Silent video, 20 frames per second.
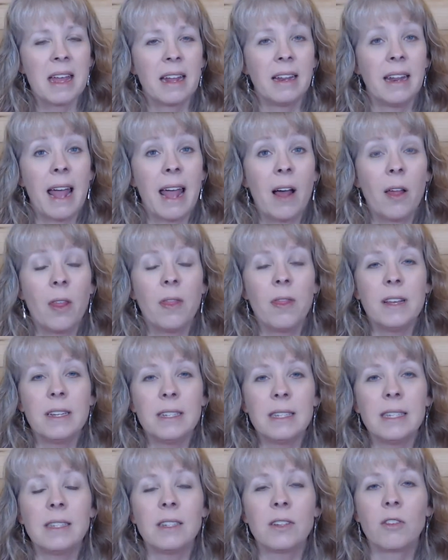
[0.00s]
Now,
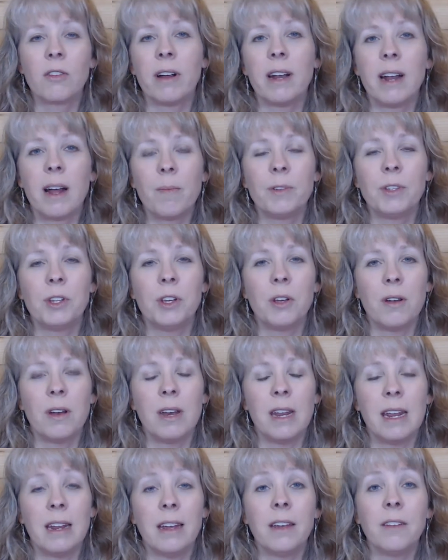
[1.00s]
this is a great
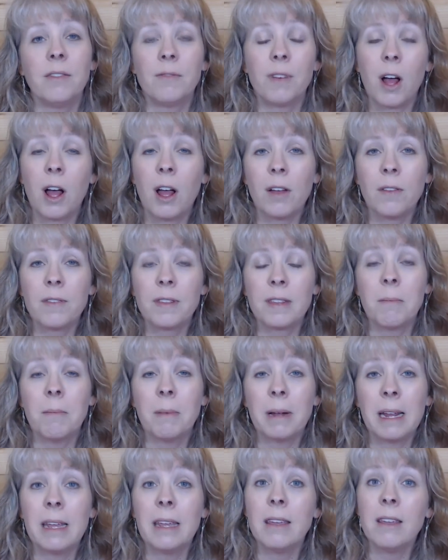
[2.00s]
opportunity to involve
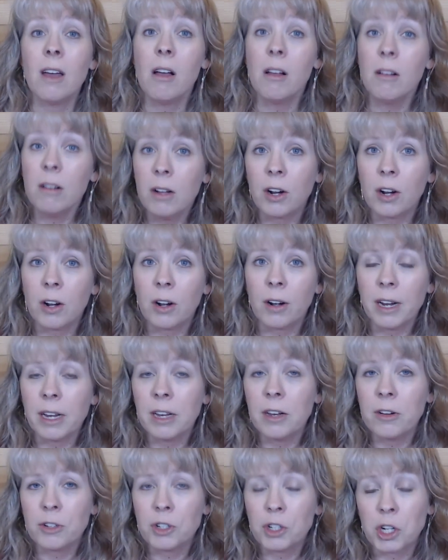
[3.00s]
somebody younger in
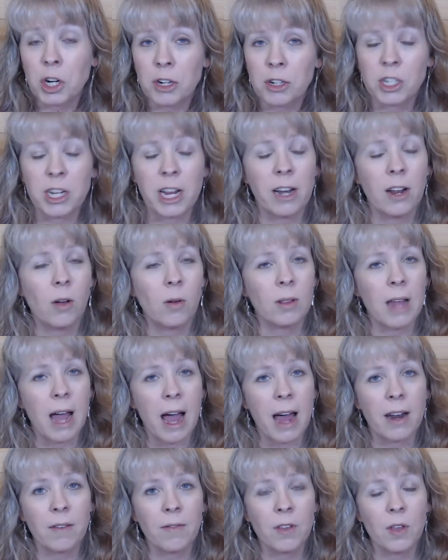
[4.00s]
your church. I know a
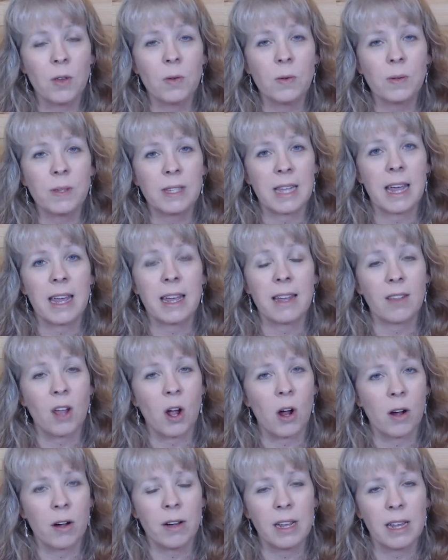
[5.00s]
lot of you say it's
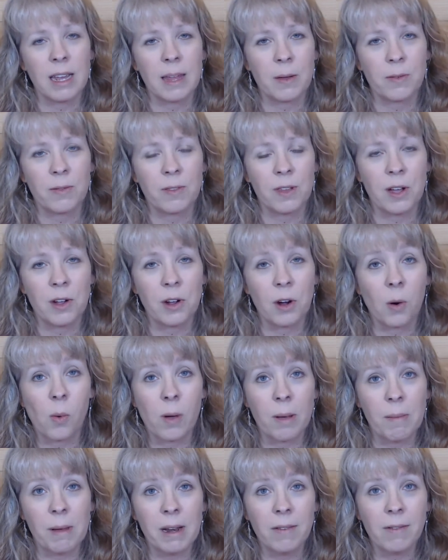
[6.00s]
hard to get those younger
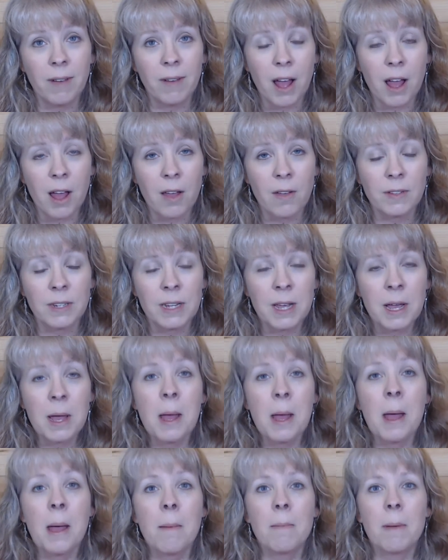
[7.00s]
women involved,
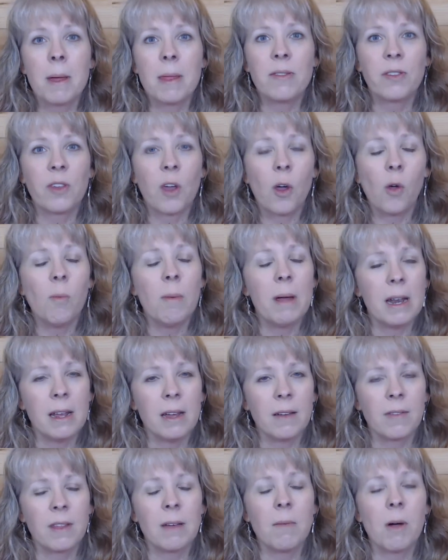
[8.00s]
but so many
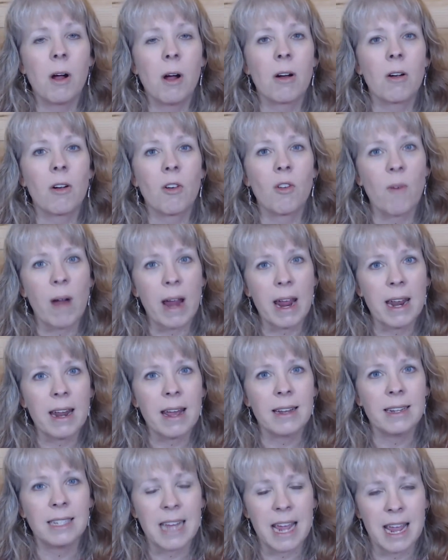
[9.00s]
of them are great
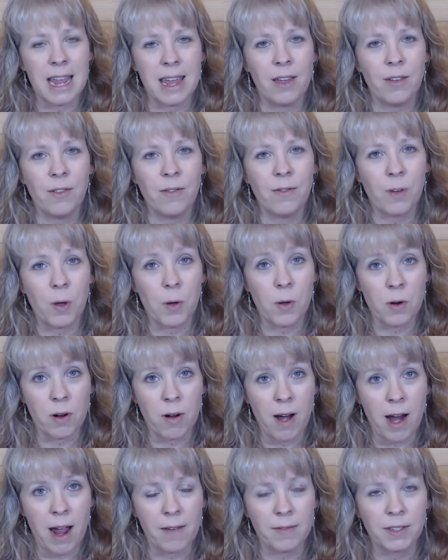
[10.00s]
at taking
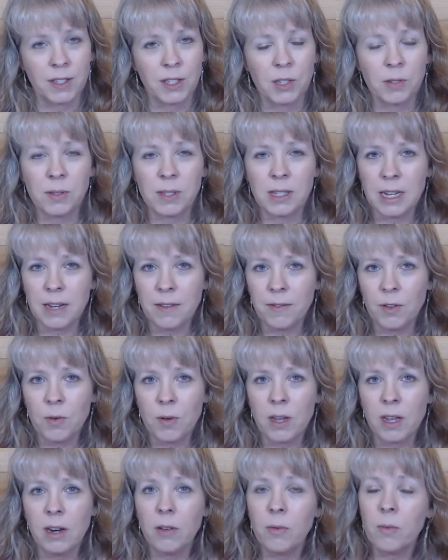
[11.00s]
photographs. So see if you
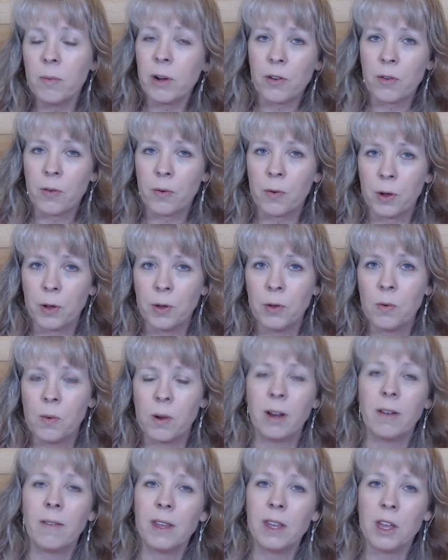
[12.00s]
can recruit
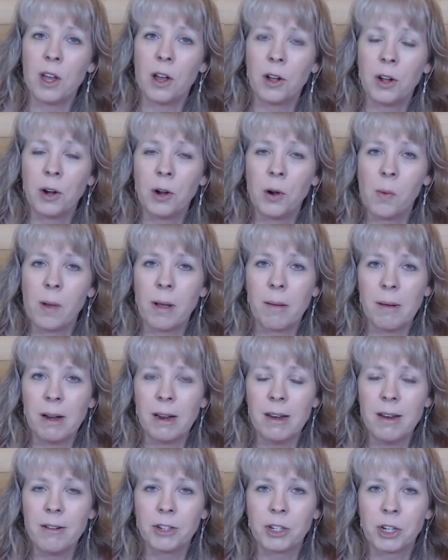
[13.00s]
one of the younger women
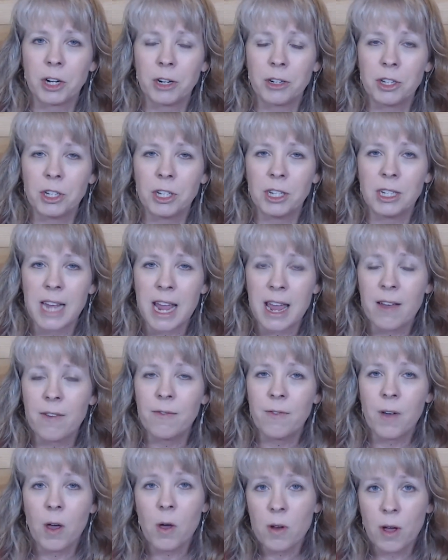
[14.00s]
in your church to take
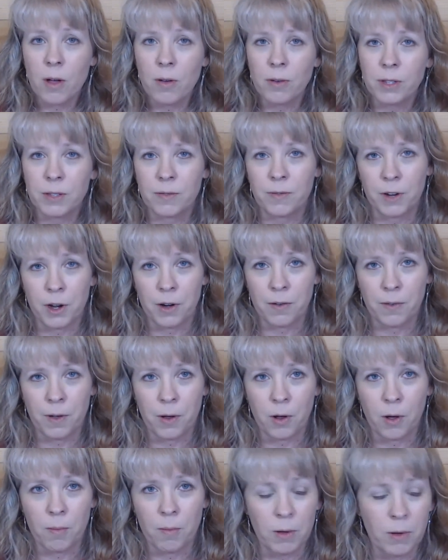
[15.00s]
photos for your
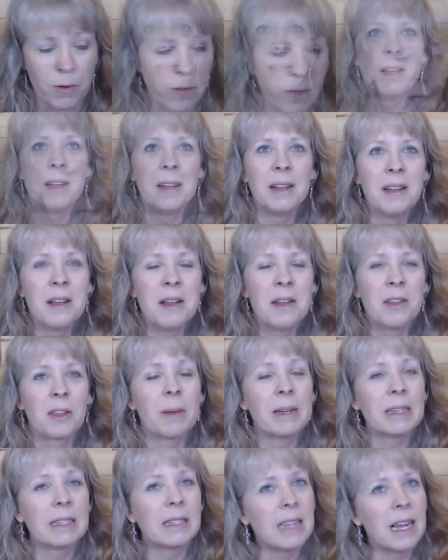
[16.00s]
photo booth. So
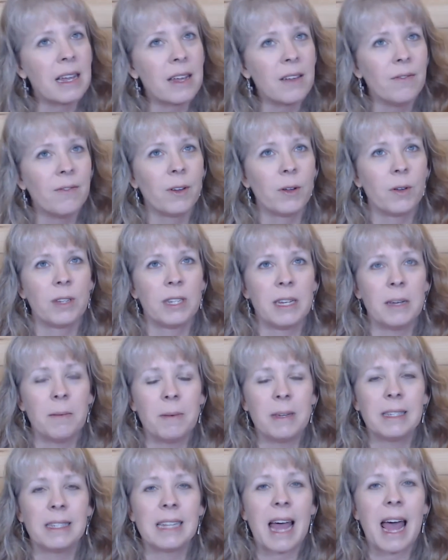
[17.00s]
my second photo
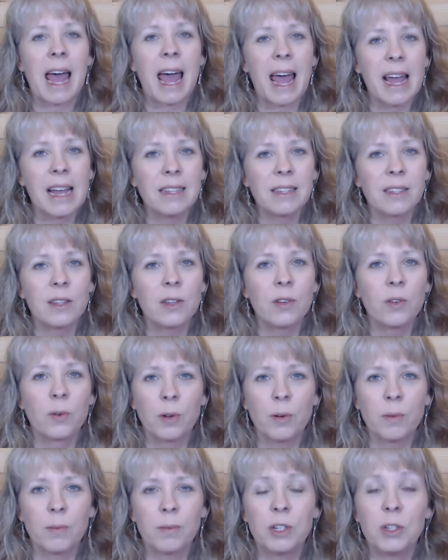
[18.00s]
tip is to ask the
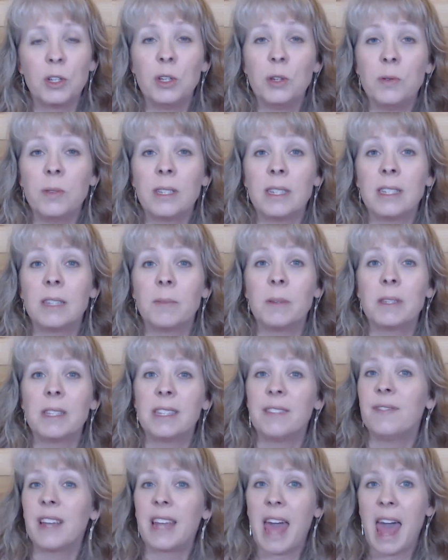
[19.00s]
group to use a
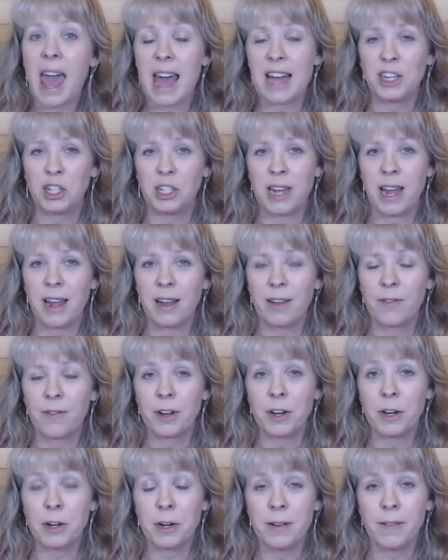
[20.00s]
specific hashtag
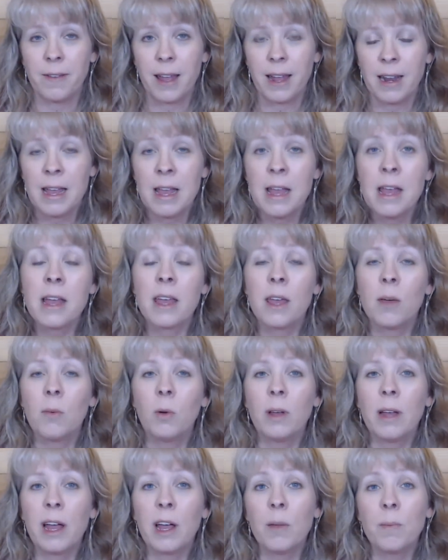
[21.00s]
for your event. It
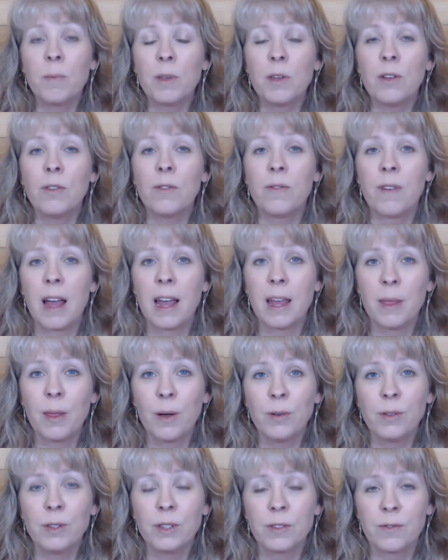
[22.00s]
will help you to find
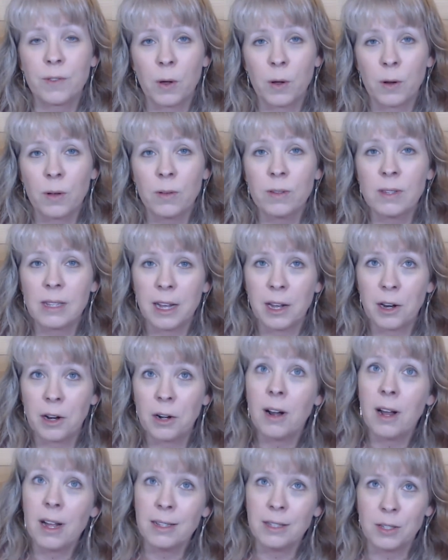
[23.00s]
those photos
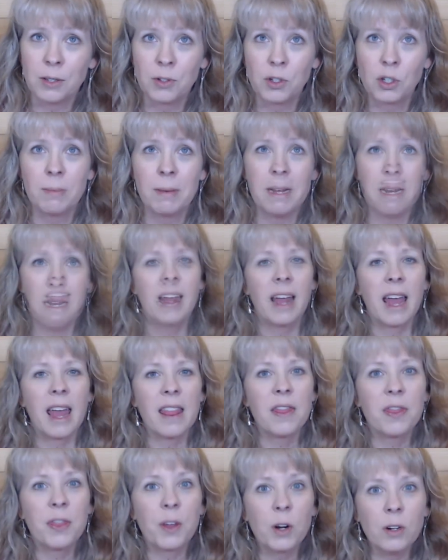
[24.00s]
later on social media.
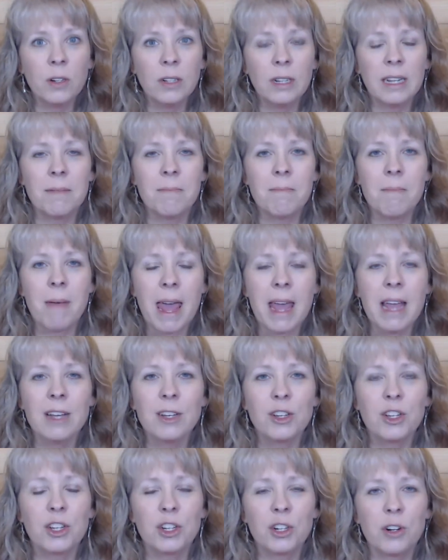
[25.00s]
And thirdly,
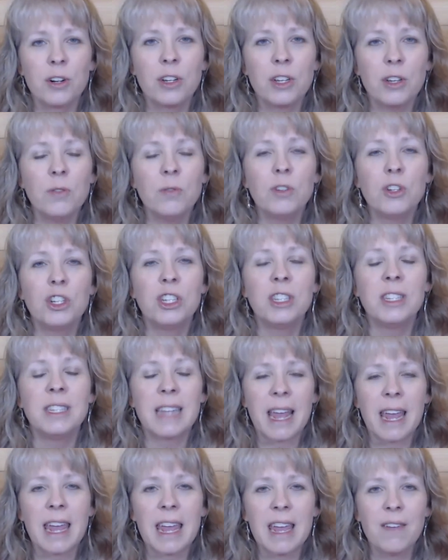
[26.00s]
make sure you
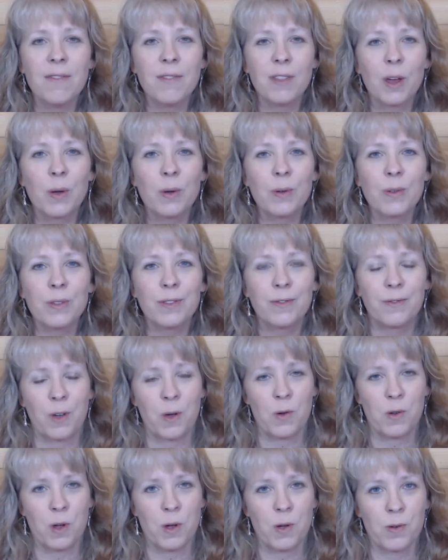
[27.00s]
save those
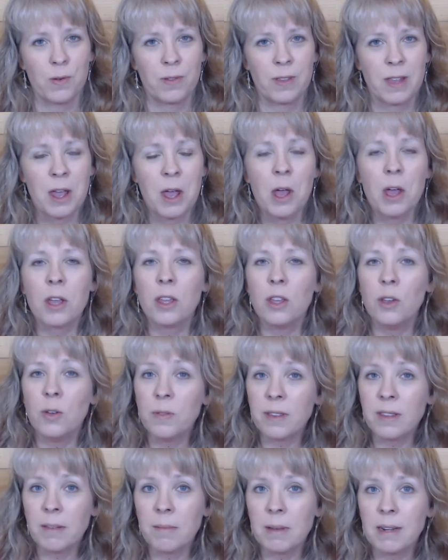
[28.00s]
photos.
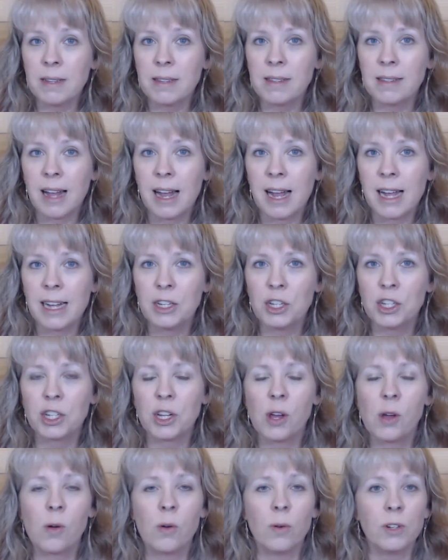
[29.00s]
Use them in a
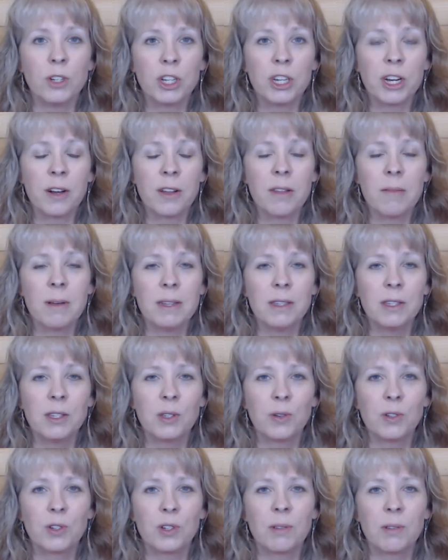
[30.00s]
slideshow, share them on
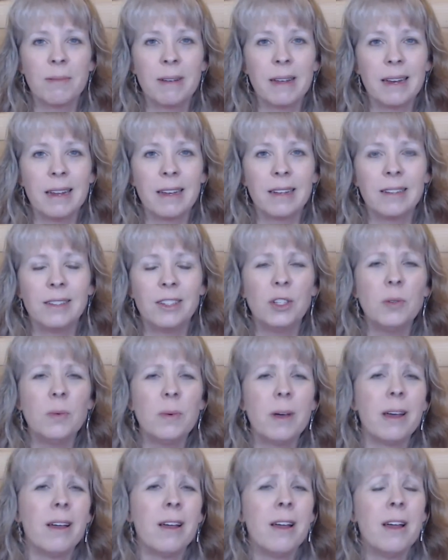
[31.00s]
social media, do
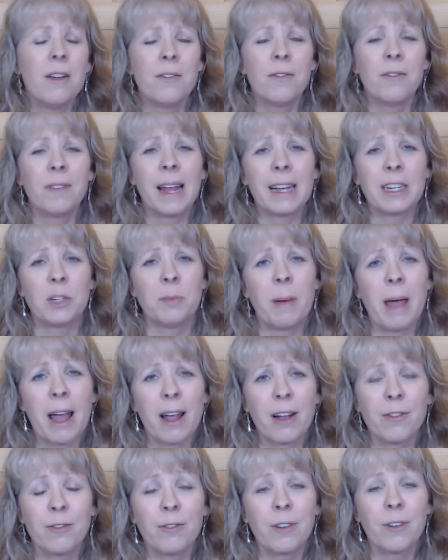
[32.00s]
a
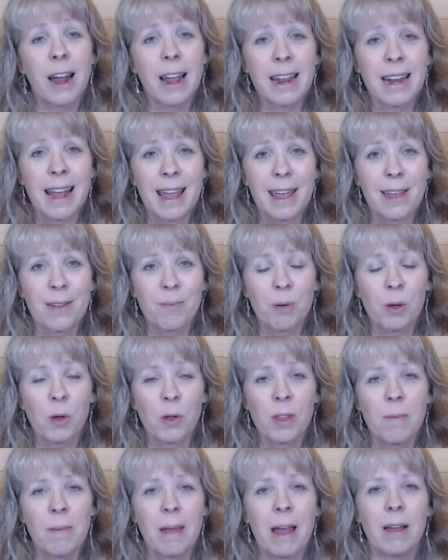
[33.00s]
flashback Friday and
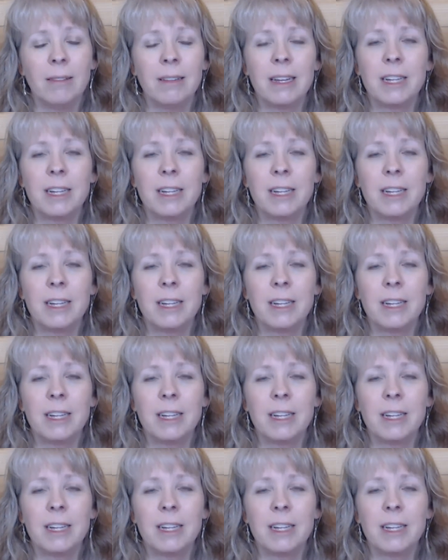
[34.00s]
pull them out.